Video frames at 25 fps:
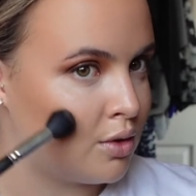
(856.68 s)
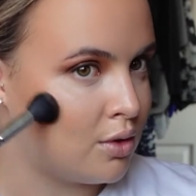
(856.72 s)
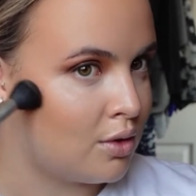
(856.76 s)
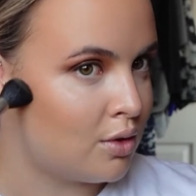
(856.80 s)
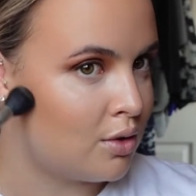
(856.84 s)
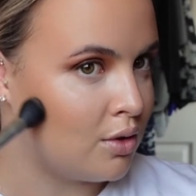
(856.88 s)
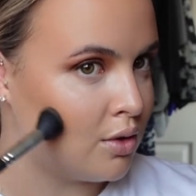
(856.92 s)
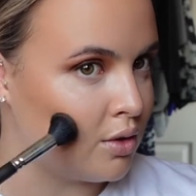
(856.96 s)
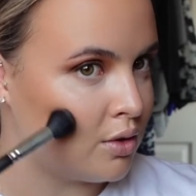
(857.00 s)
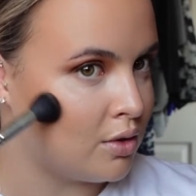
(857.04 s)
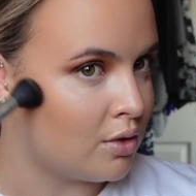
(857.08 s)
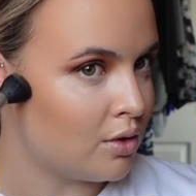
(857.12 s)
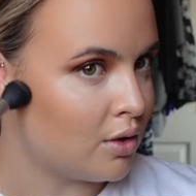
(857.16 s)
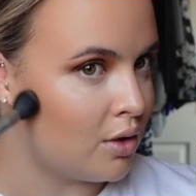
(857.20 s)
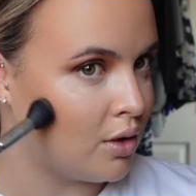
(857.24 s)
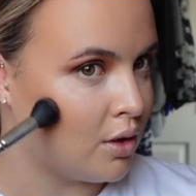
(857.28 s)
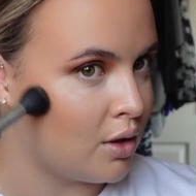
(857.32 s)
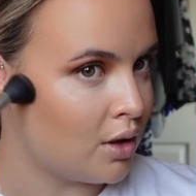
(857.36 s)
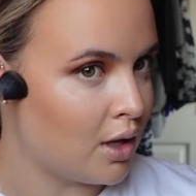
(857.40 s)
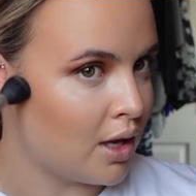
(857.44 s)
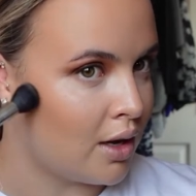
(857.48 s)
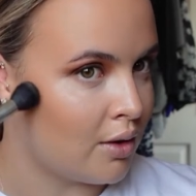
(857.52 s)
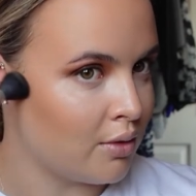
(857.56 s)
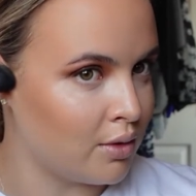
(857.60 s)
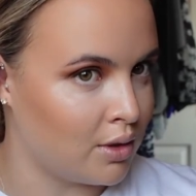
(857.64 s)
Just
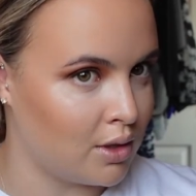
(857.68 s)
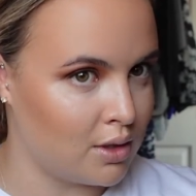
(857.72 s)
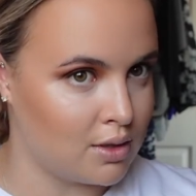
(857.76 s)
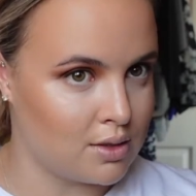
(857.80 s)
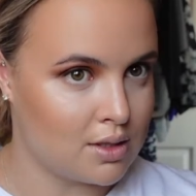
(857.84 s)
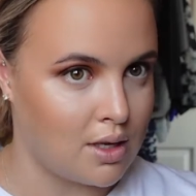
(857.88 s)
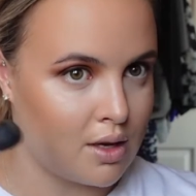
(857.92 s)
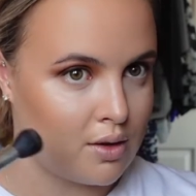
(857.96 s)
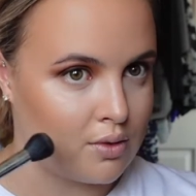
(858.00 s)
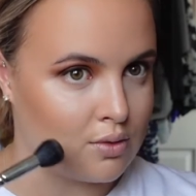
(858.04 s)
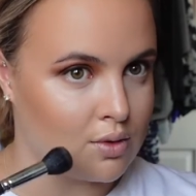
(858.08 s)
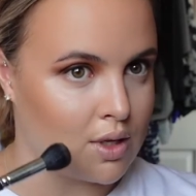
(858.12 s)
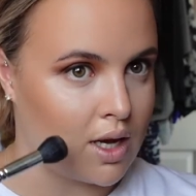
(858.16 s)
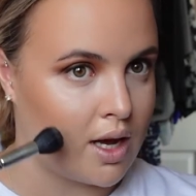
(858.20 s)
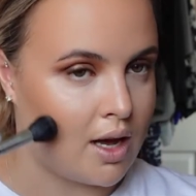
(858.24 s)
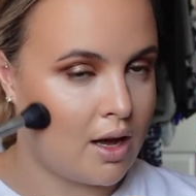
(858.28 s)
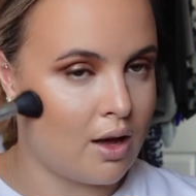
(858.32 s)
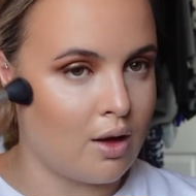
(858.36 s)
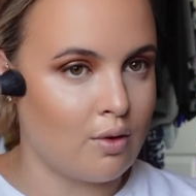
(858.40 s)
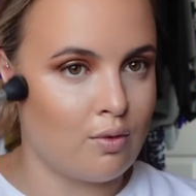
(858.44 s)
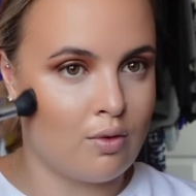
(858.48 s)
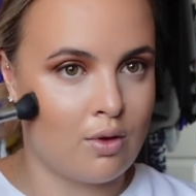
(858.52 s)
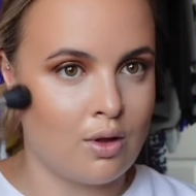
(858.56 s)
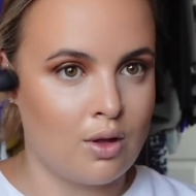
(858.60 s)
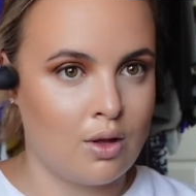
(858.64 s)
allowing yourself to
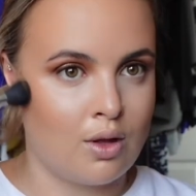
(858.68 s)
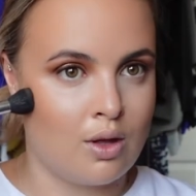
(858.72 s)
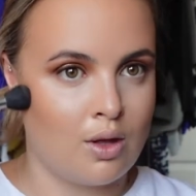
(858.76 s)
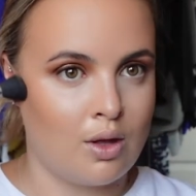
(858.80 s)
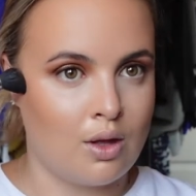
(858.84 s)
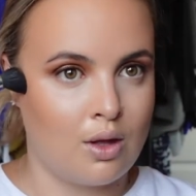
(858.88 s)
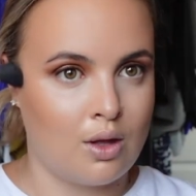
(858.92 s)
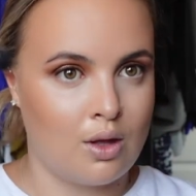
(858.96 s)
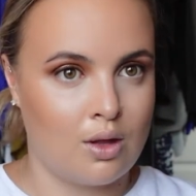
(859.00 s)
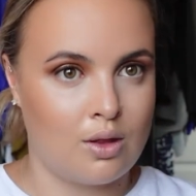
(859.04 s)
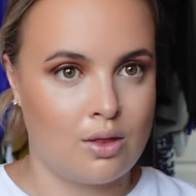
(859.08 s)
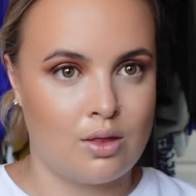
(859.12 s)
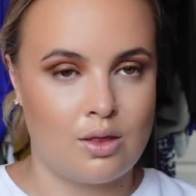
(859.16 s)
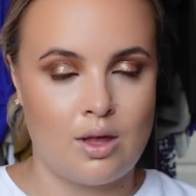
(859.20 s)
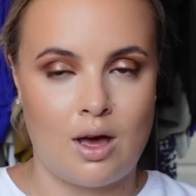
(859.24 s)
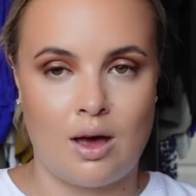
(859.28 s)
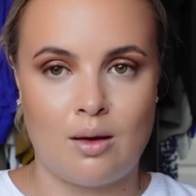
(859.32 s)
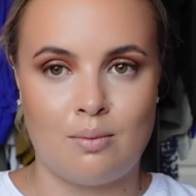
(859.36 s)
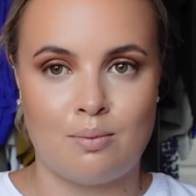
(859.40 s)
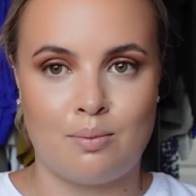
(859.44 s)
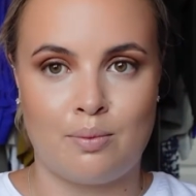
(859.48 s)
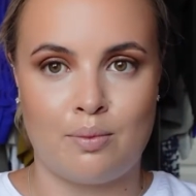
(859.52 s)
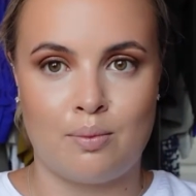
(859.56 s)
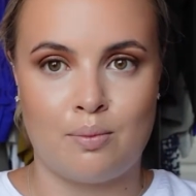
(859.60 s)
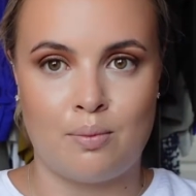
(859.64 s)
have that
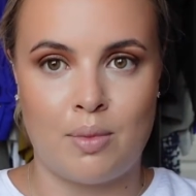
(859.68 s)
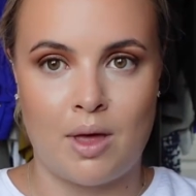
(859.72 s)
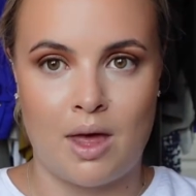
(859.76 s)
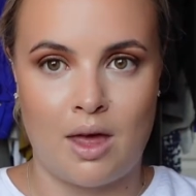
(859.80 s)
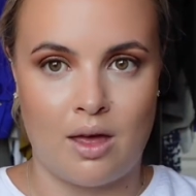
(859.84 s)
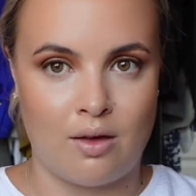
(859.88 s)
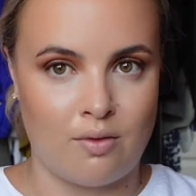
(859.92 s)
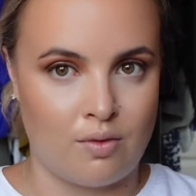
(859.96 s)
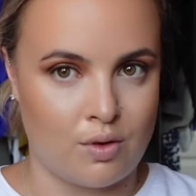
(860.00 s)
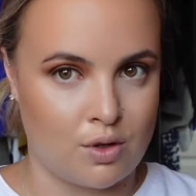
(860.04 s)
bit of